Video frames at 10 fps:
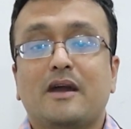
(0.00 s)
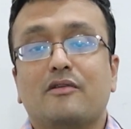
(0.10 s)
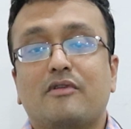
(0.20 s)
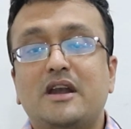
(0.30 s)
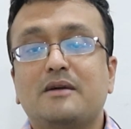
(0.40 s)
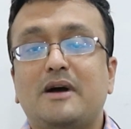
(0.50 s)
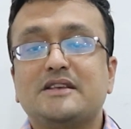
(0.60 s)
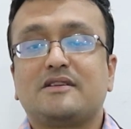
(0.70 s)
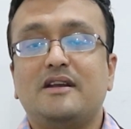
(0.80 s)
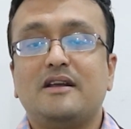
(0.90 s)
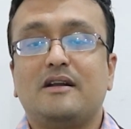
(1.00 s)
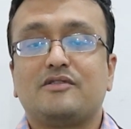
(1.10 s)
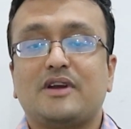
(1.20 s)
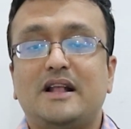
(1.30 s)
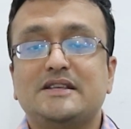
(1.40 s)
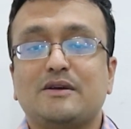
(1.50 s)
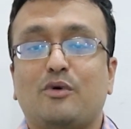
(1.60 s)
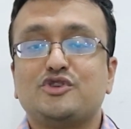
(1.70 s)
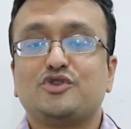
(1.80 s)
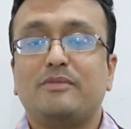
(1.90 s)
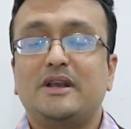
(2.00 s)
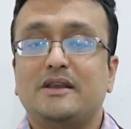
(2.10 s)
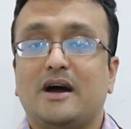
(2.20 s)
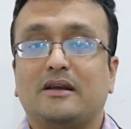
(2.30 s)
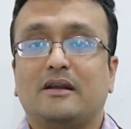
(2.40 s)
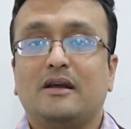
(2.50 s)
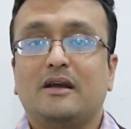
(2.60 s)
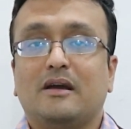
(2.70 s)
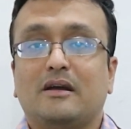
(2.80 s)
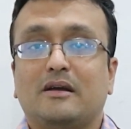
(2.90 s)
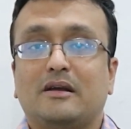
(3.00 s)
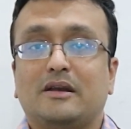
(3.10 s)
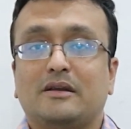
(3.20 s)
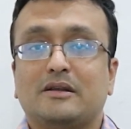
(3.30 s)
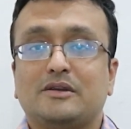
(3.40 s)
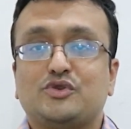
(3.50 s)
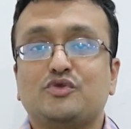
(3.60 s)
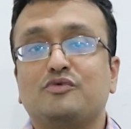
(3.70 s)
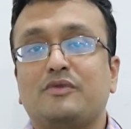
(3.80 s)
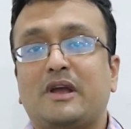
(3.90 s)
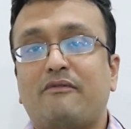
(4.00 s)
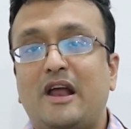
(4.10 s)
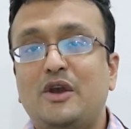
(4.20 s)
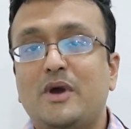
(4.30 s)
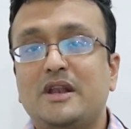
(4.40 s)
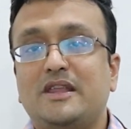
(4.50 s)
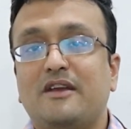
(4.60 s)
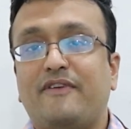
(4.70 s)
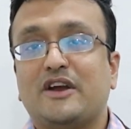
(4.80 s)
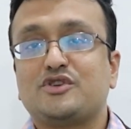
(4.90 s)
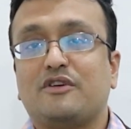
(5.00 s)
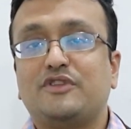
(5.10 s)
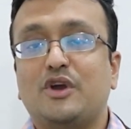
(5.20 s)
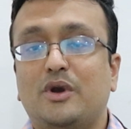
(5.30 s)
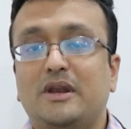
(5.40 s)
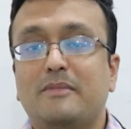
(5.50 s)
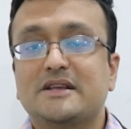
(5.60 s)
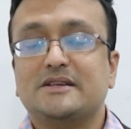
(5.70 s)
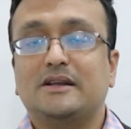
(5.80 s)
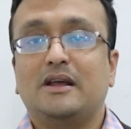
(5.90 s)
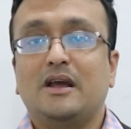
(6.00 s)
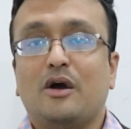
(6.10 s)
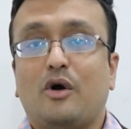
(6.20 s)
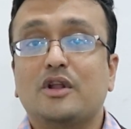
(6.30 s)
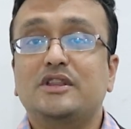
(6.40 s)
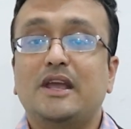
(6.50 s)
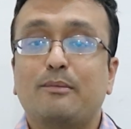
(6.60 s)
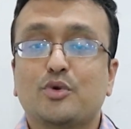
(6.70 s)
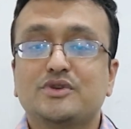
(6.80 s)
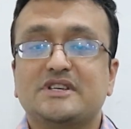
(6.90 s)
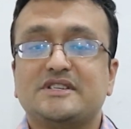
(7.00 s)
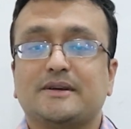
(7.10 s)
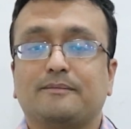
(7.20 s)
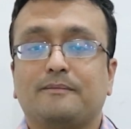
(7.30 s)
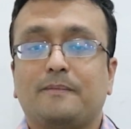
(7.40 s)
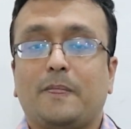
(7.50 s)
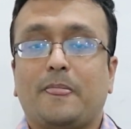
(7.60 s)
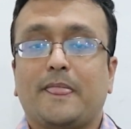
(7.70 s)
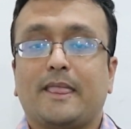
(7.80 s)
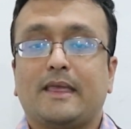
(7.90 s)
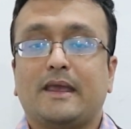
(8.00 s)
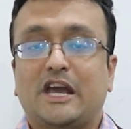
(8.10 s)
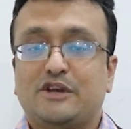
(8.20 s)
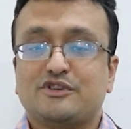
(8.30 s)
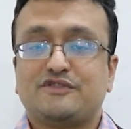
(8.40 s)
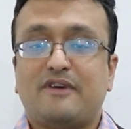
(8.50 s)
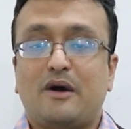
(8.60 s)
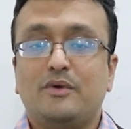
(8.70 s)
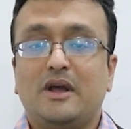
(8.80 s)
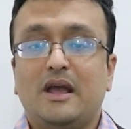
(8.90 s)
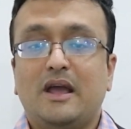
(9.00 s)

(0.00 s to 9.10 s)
Randomized clinical trials have also been done to evaluate the effect of the holy basil on the immune system. It was found